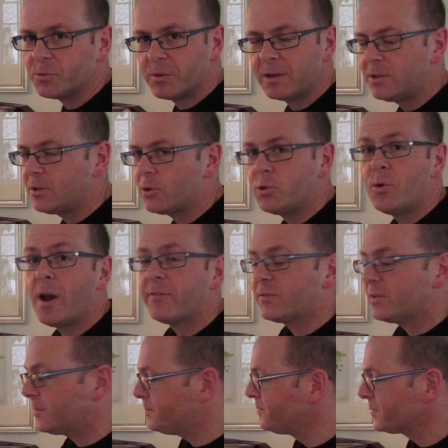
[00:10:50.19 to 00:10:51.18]
But you know, you have
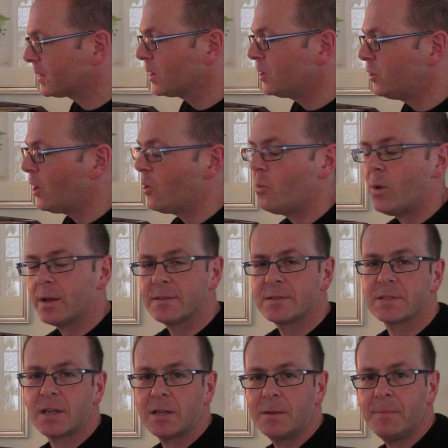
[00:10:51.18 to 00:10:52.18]
to know
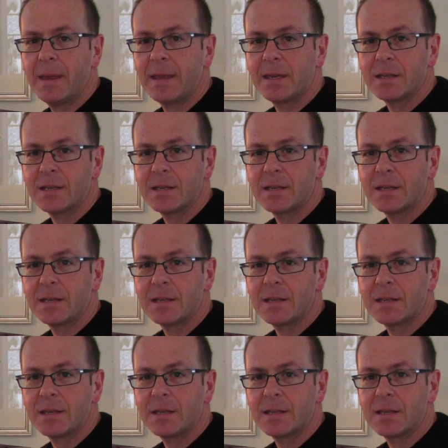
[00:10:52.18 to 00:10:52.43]
what's going to make